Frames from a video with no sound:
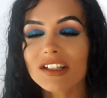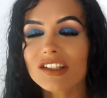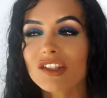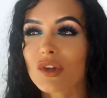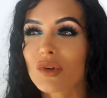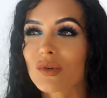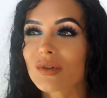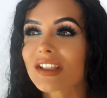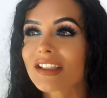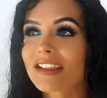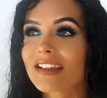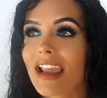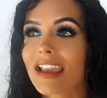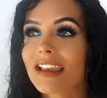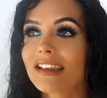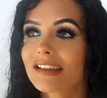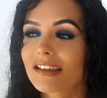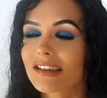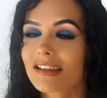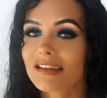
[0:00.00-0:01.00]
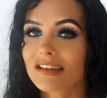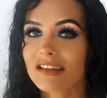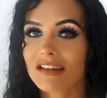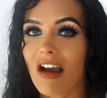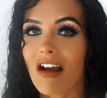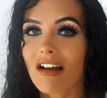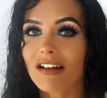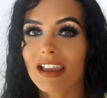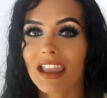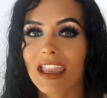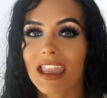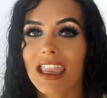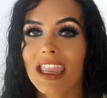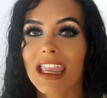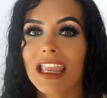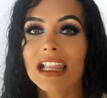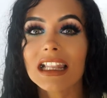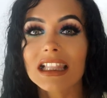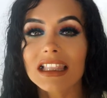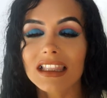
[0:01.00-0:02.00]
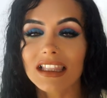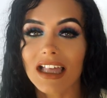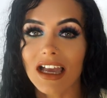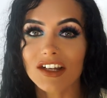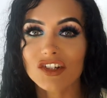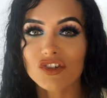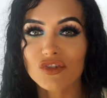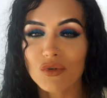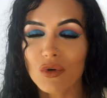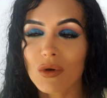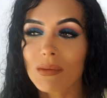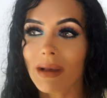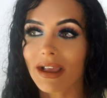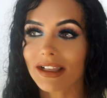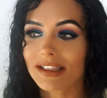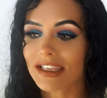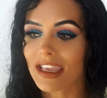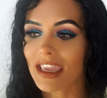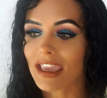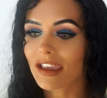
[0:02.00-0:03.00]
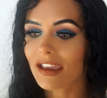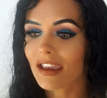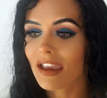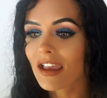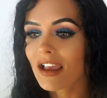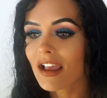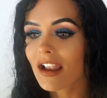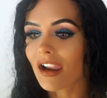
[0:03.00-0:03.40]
so you're staying stuck in that traumatic